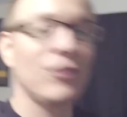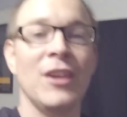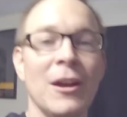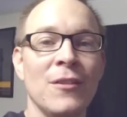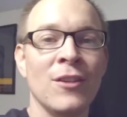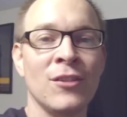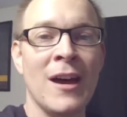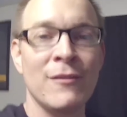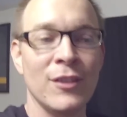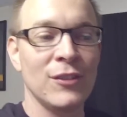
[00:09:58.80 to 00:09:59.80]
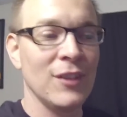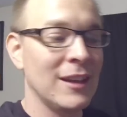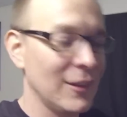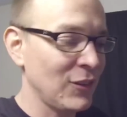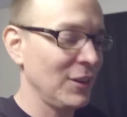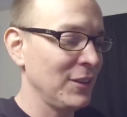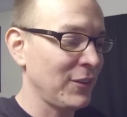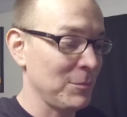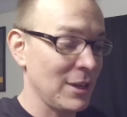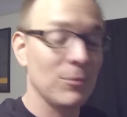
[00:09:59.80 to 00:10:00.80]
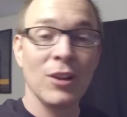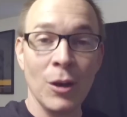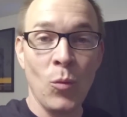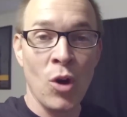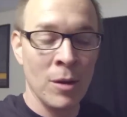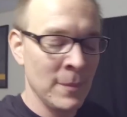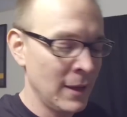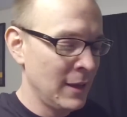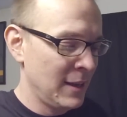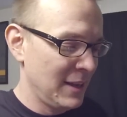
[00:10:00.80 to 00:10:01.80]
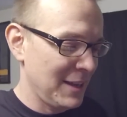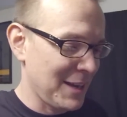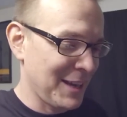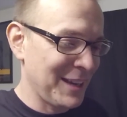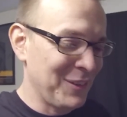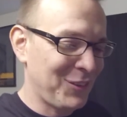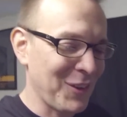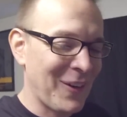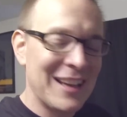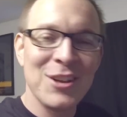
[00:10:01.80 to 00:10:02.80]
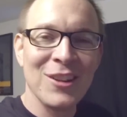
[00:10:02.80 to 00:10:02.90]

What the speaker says: gear in this office, it gets sometimes a little warm. And so I've